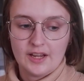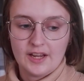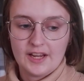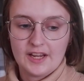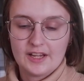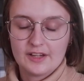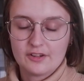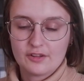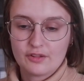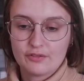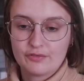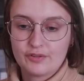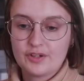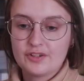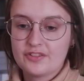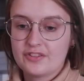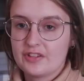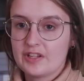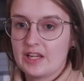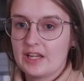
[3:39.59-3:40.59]
And the
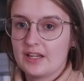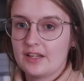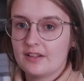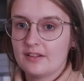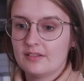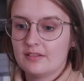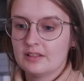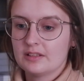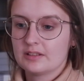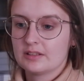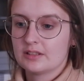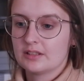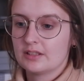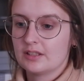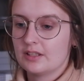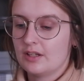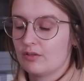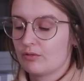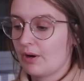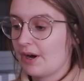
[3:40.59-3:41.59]
first thing,
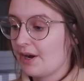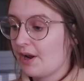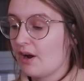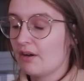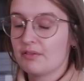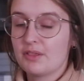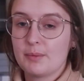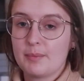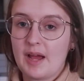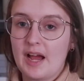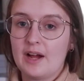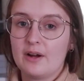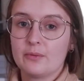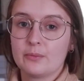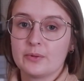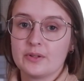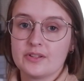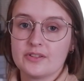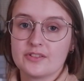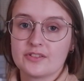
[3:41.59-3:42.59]
right off the
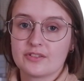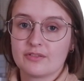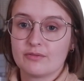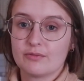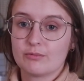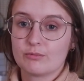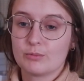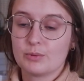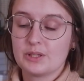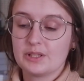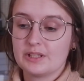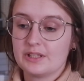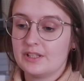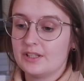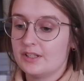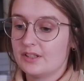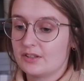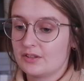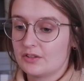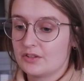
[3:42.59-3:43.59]
bat, was
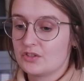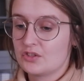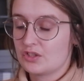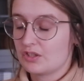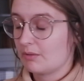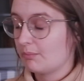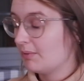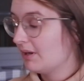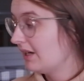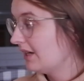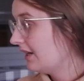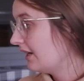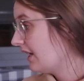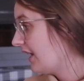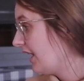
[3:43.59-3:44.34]
really good shipping.